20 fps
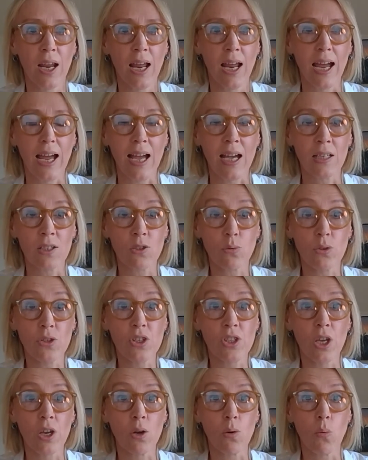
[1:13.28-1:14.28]
and
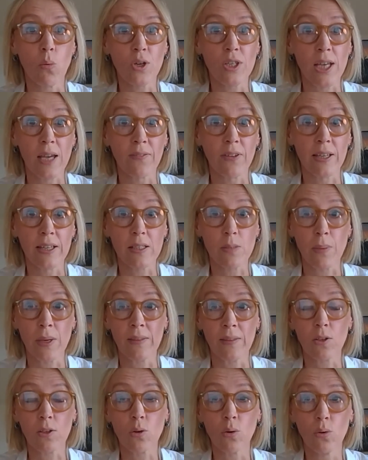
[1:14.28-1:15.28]
also whatever has been
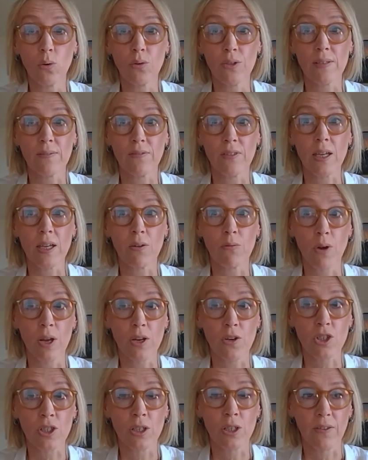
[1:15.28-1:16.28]
the cause of the
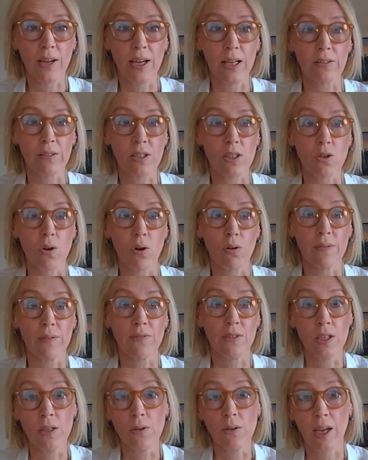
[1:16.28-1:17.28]
erosion of health stock of
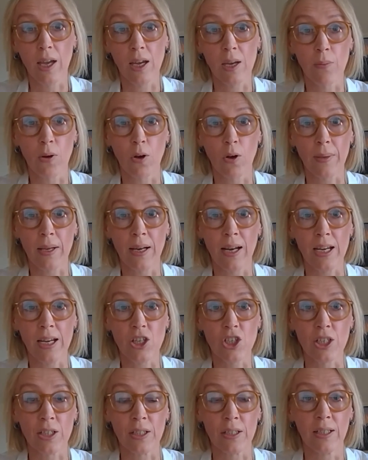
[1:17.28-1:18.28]
the UK
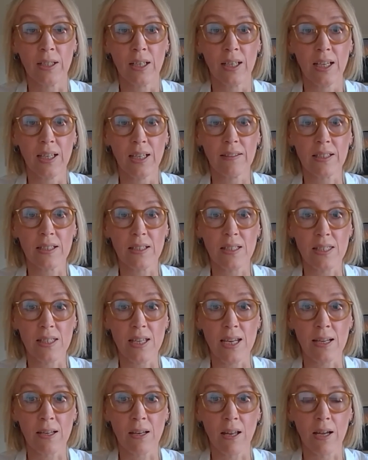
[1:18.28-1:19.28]
population that has
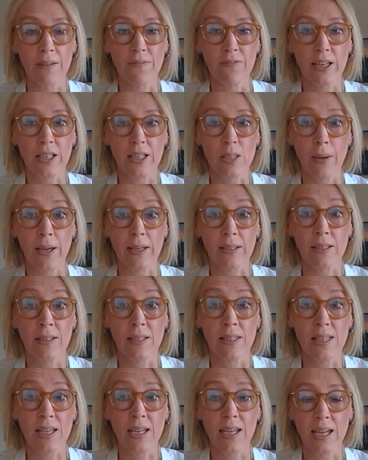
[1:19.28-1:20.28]
seen life
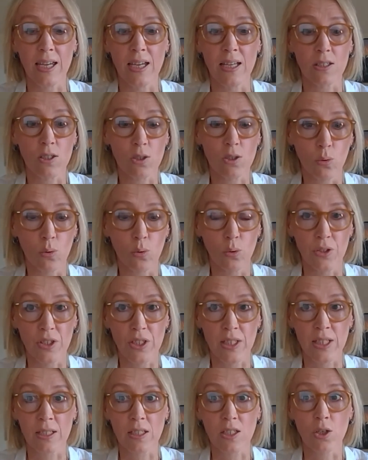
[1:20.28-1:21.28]
expectancy here stall
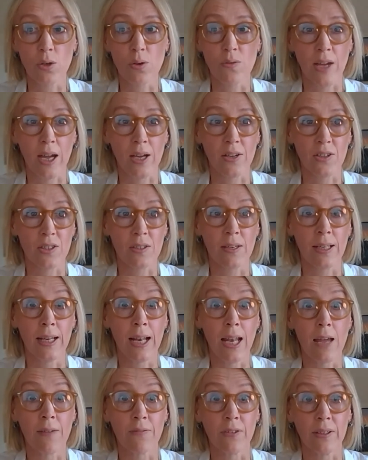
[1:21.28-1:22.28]
since
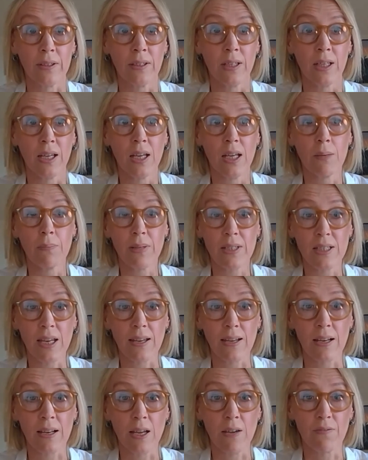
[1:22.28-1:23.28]
2011,
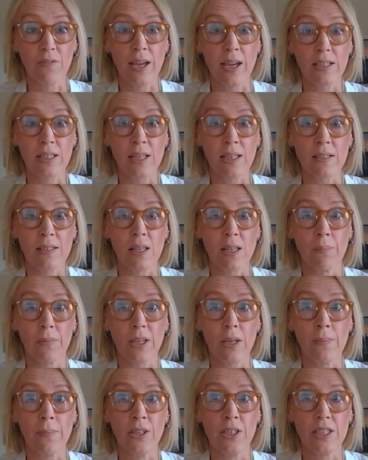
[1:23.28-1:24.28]
particularly affecting some
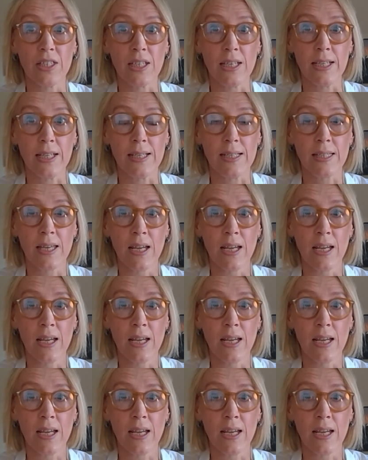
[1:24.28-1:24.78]
communities.